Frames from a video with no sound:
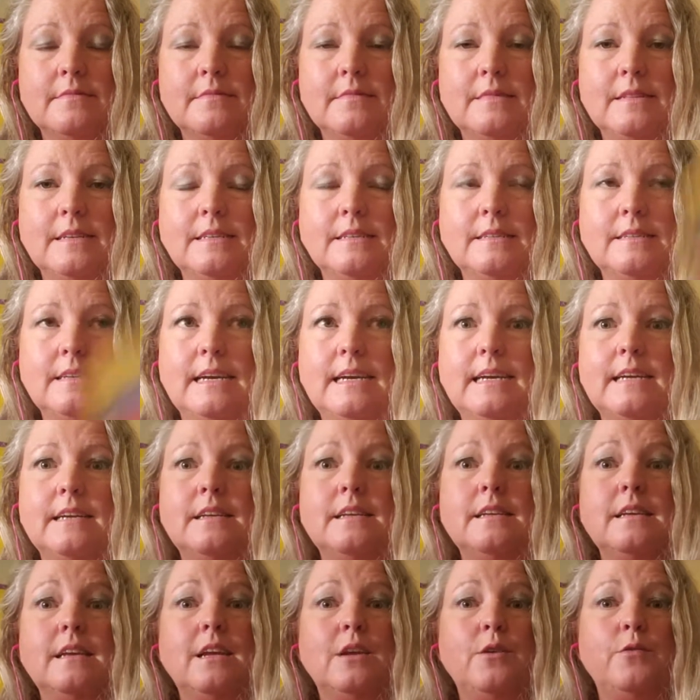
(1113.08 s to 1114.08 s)
It's like
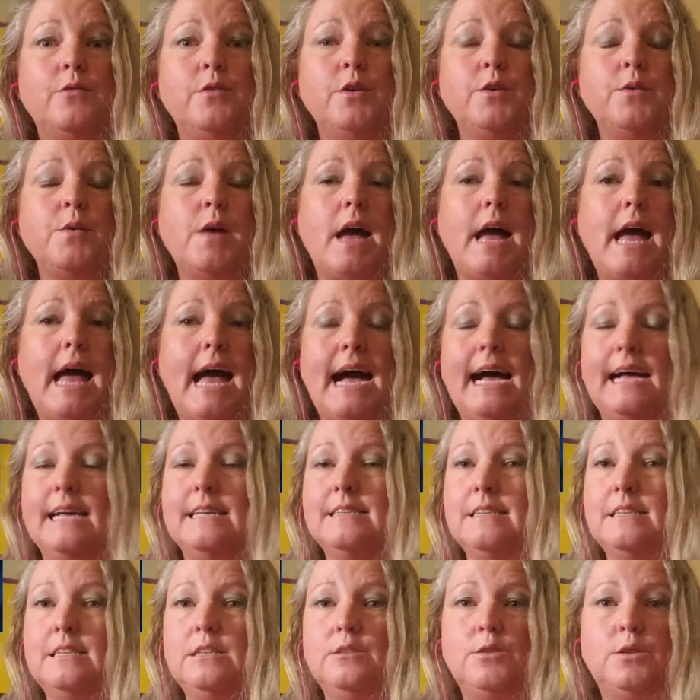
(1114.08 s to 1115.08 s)
if you
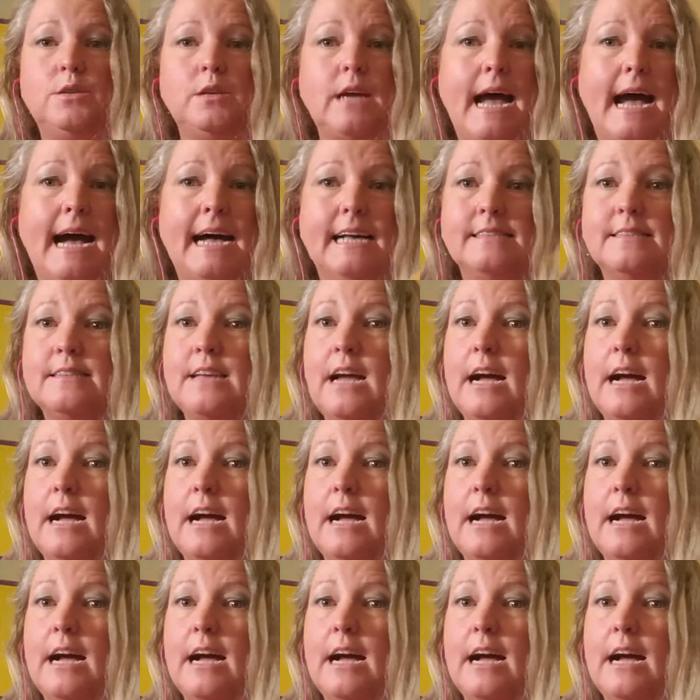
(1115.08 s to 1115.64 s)
ask